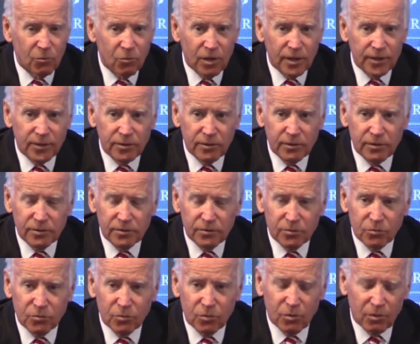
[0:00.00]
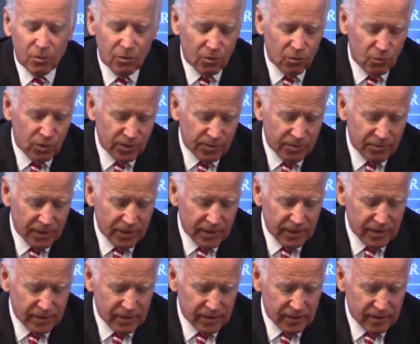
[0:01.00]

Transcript: one who's with me